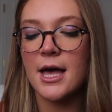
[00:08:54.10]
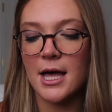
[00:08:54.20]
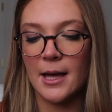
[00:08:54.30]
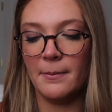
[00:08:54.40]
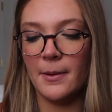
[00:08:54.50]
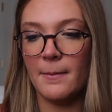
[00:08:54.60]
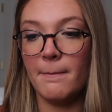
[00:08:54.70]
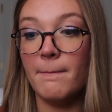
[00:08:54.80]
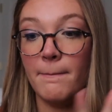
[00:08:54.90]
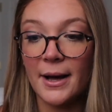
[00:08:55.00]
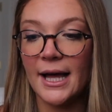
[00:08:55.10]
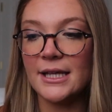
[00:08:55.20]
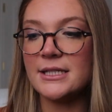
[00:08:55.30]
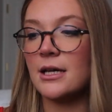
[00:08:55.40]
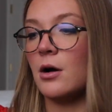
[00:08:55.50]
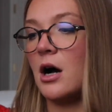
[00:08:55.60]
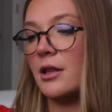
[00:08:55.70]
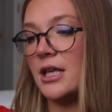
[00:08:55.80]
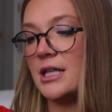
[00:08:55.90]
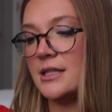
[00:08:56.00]
But
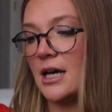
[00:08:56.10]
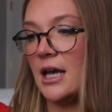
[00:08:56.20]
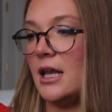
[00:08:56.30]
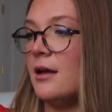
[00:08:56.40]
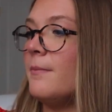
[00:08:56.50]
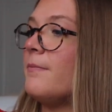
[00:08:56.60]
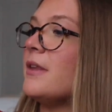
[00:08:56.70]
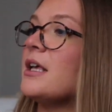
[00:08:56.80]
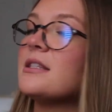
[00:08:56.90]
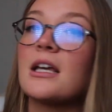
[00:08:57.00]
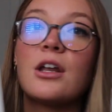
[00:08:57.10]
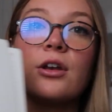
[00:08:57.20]
on the inside, it's like a